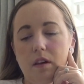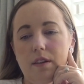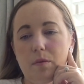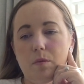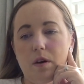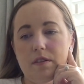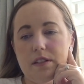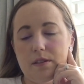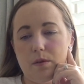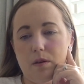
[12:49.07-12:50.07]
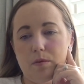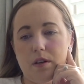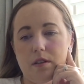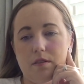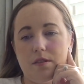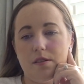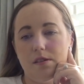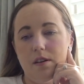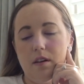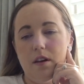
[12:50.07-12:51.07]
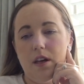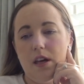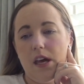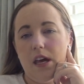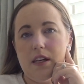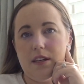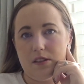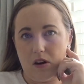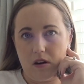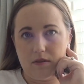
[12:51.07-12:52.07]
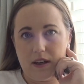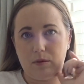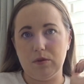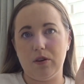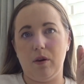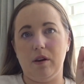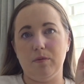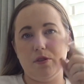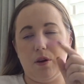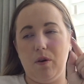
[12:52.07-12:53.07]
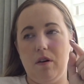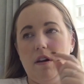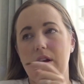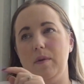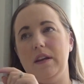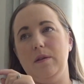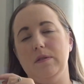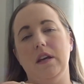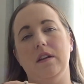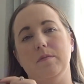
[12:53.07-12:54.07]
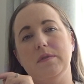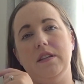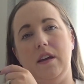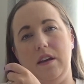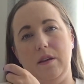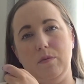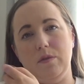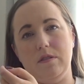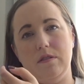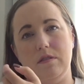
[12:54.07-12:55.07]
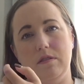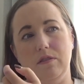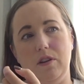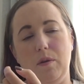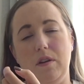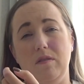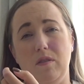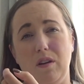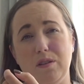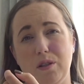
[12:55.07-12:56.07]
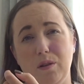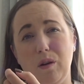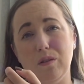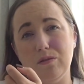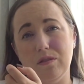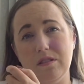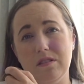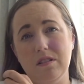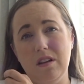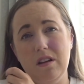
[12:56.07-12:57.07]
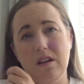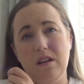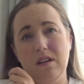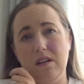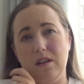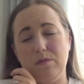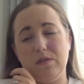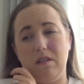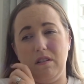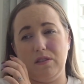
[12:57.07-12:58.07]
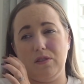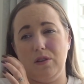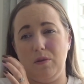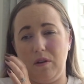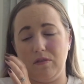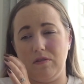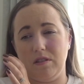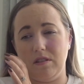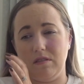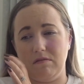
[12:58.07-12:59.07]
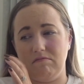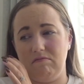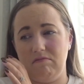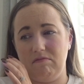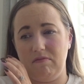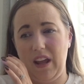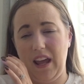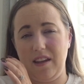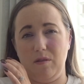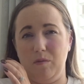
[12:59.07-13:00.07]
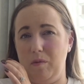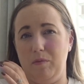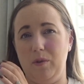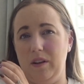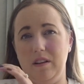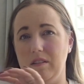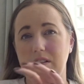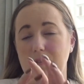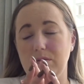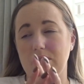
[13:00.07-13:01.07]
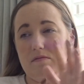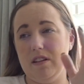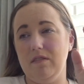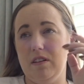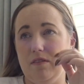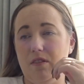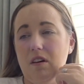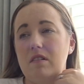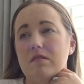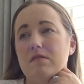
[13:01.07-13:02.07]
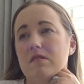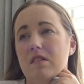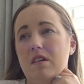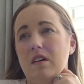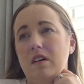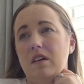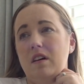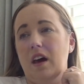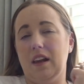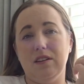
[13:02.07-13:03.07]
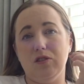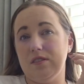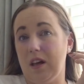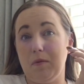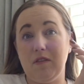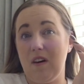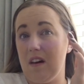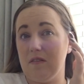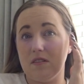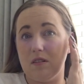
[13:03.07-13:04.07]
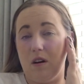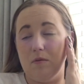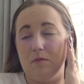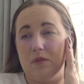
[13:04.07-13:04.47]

they were worried as well because his heart rate was going up so high. When he was getting upset, it was going over like 200. It was at like 208 at one point. Like, it was really, really fast, and it just took me forever to calm him